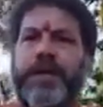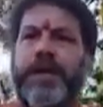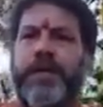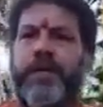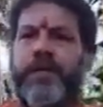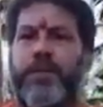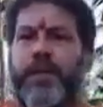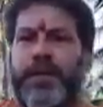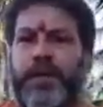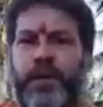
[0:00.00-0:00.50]

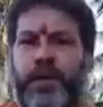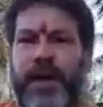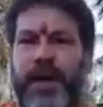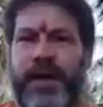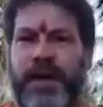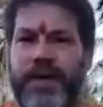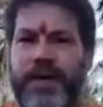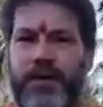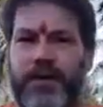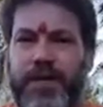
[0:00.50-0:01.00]
with your
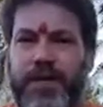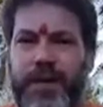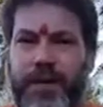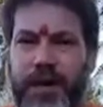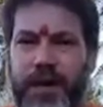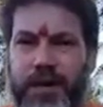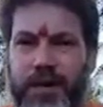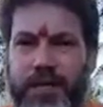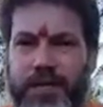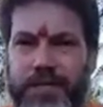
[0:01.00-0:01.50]
head to the
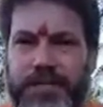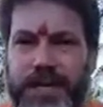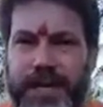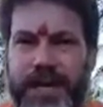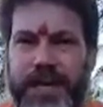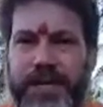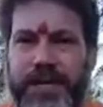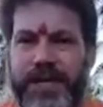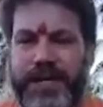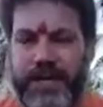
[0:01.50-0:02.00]
north
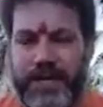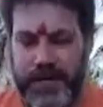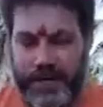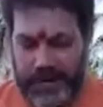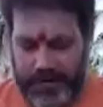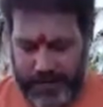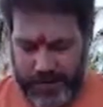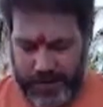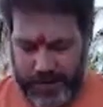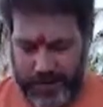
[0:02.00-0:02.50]
and
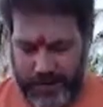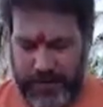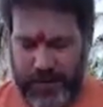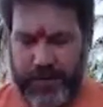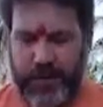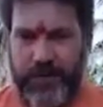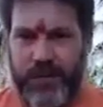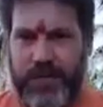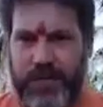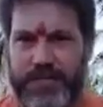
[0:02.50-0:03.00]
feet
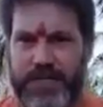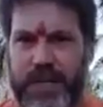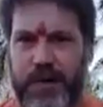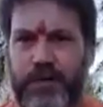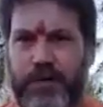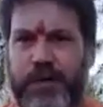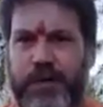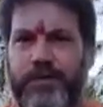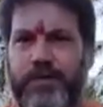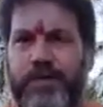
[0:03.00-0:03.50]
to the
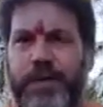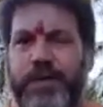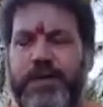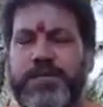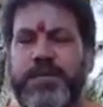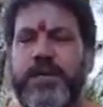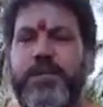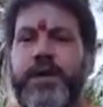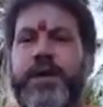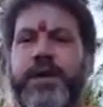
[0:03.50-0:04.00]
south if
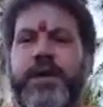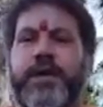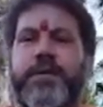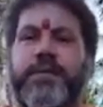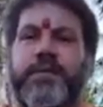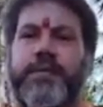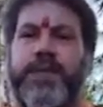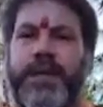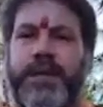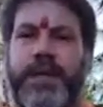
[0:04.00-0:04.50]
possible.
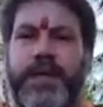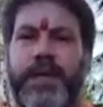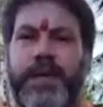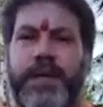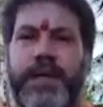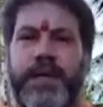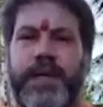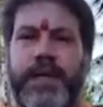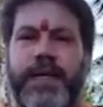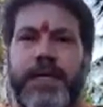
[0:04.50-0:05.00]

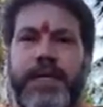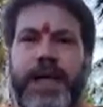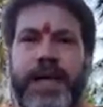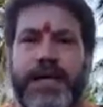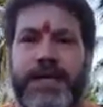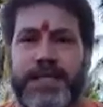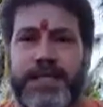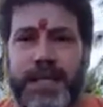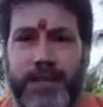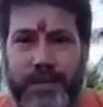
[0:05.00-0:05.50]
That
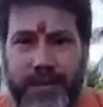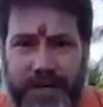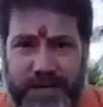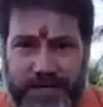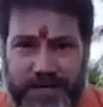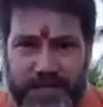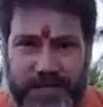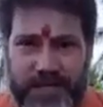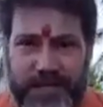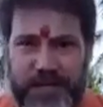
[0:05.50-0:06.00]
is the
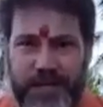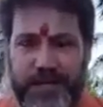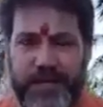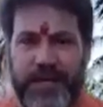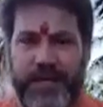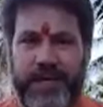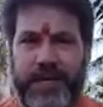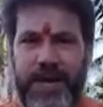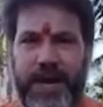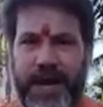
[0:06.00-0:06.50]
best
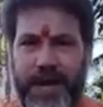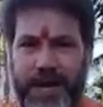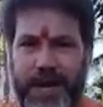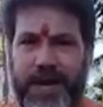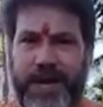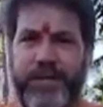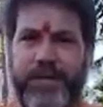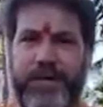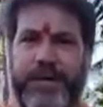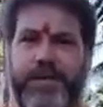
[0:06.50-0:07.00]

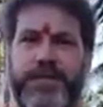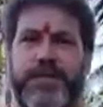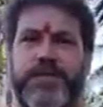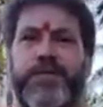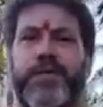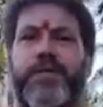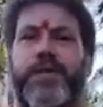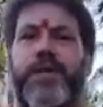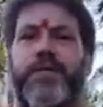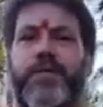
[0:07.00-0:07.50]
alignment, so
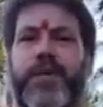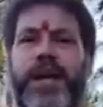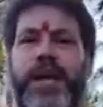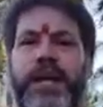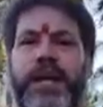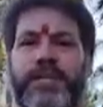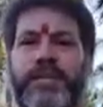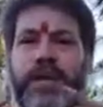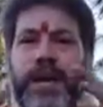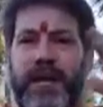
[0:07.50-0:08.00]
that we
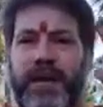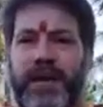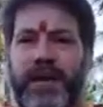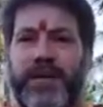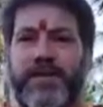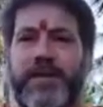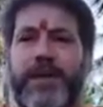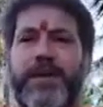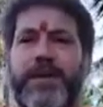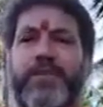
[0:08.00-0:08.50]
have the
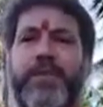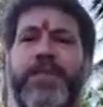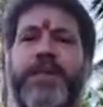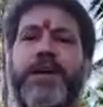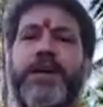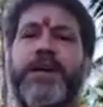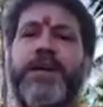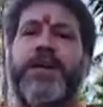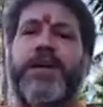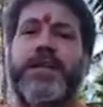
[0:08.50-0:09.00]
alignment with the
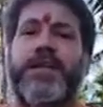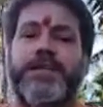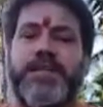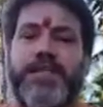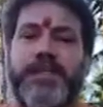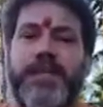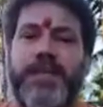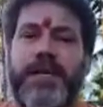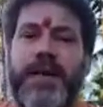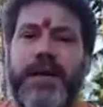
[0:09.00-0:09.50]

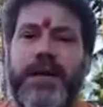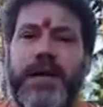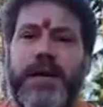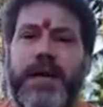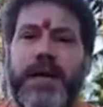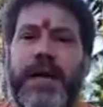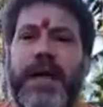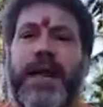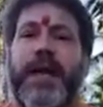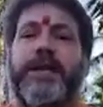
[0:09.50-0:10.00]
Earth's
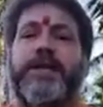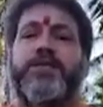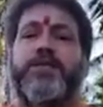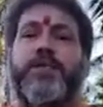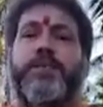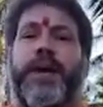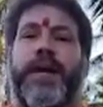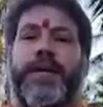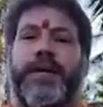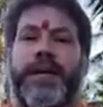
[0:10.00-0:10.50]

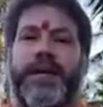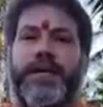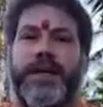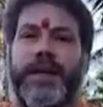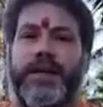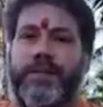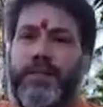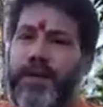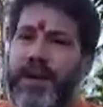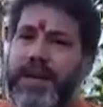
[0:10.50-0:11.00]
electromagnetic
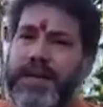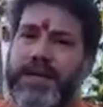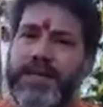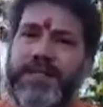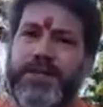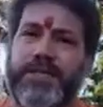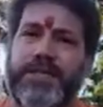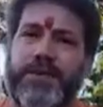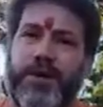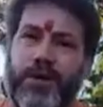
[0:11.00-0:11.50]

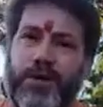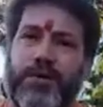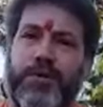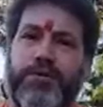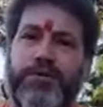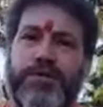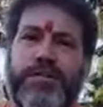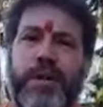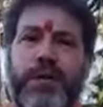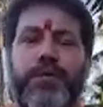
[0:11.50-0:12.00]
flux, north to
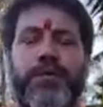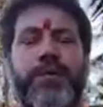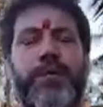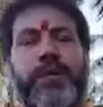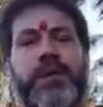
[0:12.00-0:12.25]
south.